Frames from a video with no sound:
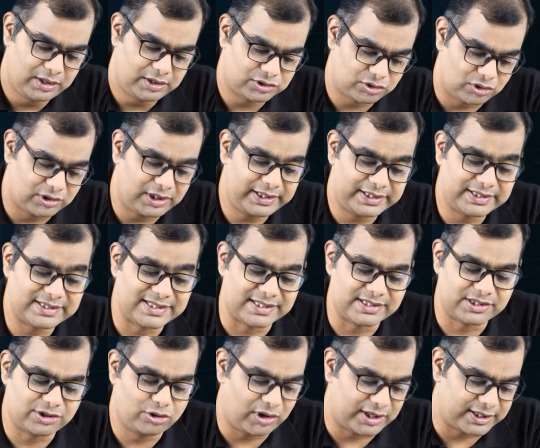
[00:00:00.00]
so that it is
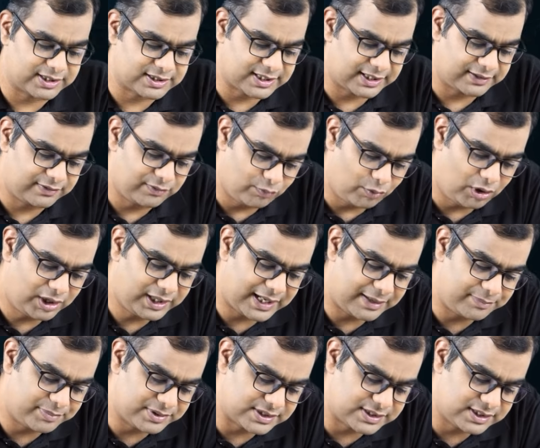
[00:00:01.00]
easy to understand. What
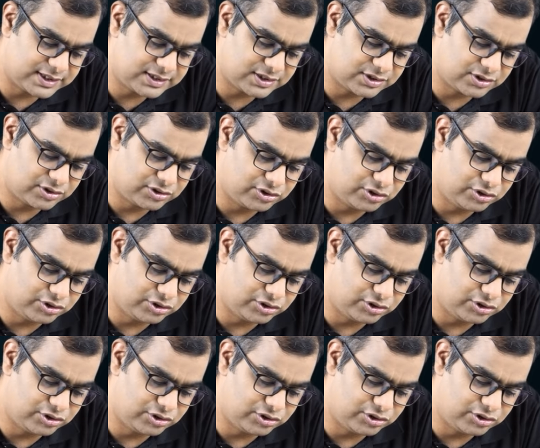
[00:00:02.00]
happens is,